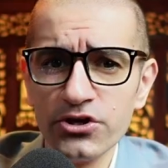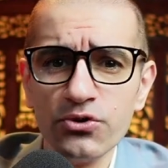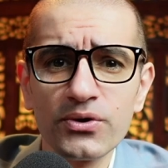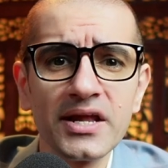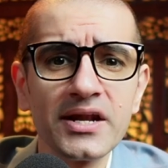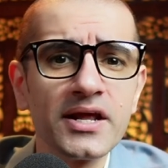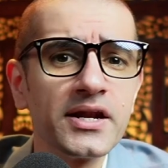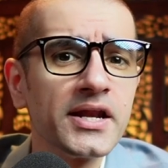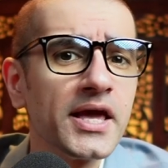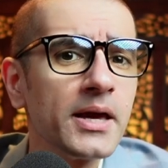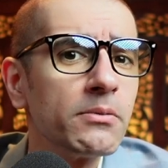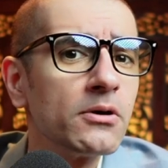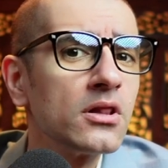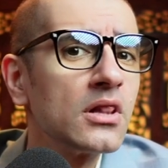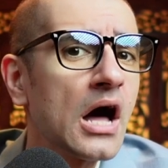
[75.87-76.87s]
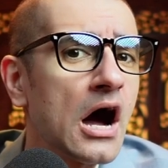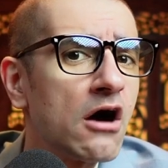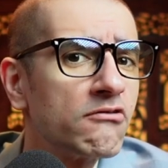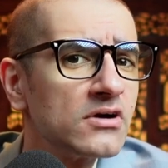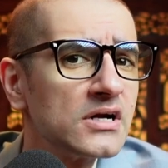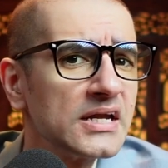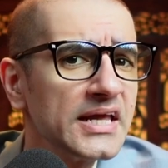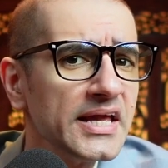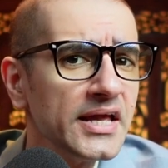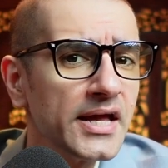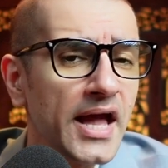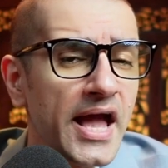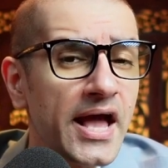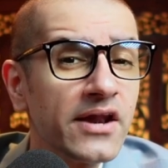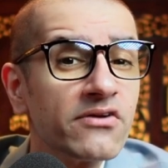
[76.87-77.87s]
can enable hourly
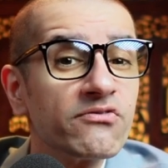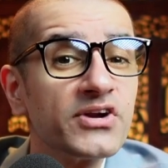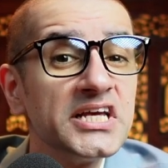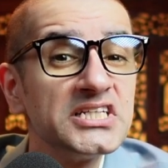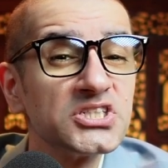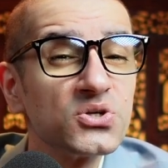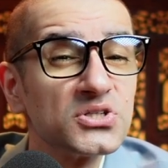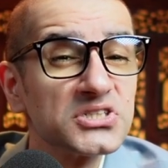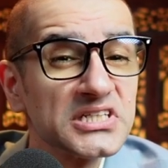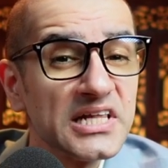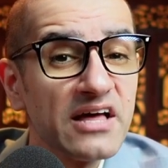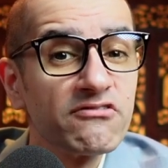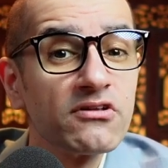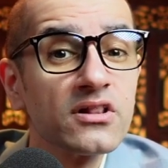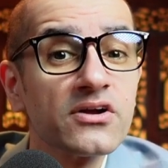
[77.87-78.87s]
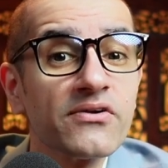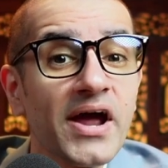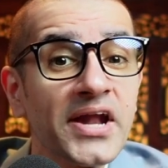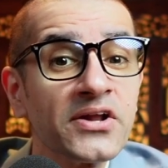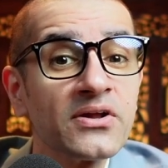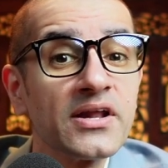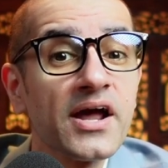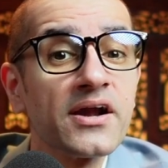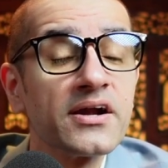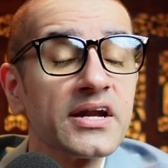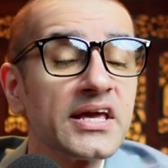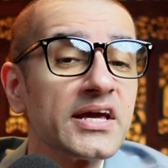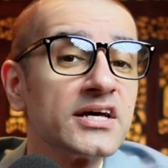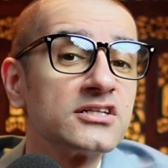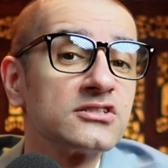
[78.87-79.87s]
and resource level granularity as